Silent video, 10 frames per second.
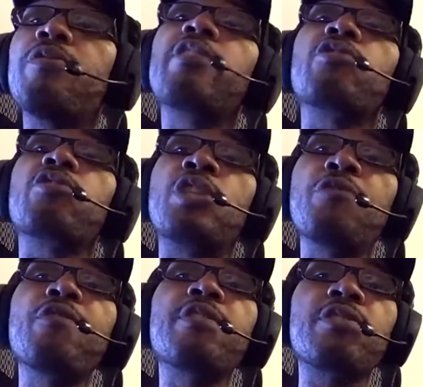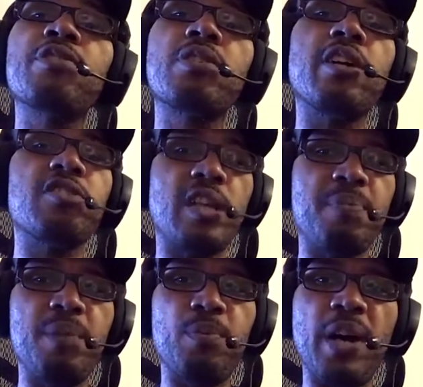there's a different discussion that
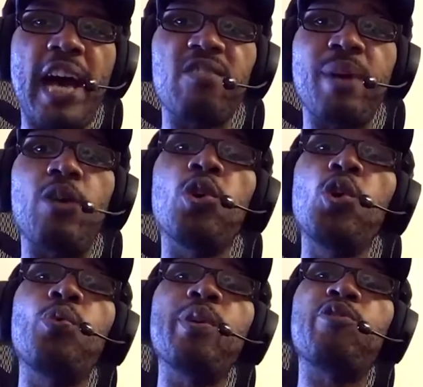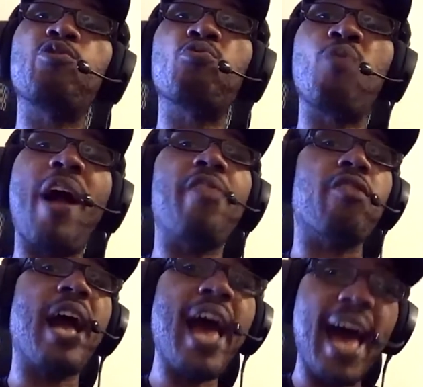people have about who would you rather
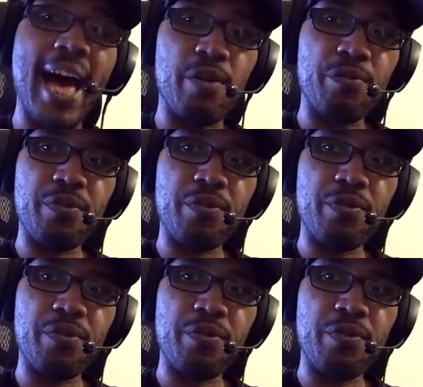have.